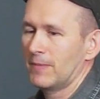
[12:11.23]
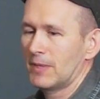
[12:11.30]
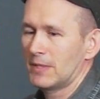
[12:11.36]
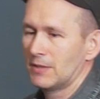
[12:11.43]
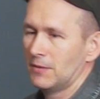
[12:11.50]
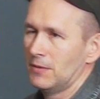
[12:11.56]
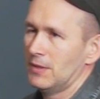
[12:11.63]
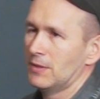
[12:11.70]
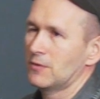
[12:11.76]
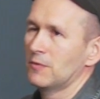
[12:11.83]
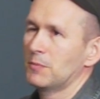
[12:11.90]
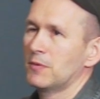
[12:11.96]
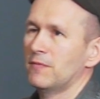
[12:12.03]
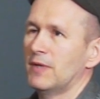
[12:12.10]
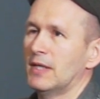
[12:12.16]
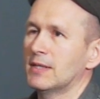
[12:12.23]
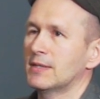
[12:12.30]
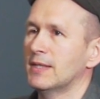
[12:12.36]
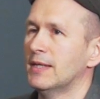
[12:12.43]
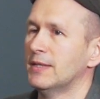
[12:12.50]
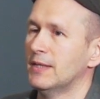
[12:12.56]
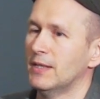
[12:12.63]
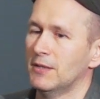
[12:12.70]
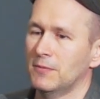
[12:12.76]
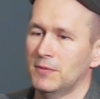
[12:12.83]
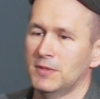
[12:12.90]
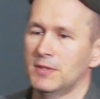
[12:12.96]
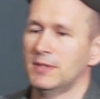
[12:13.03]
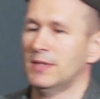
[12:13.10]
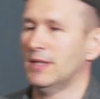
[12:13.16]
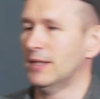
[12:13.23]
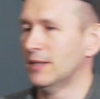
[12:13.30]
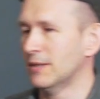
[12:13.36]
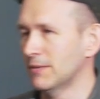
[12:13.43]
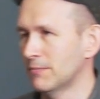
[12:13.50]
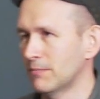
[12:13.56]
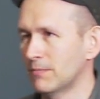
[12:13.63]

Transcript: So in a supervised setting, we just take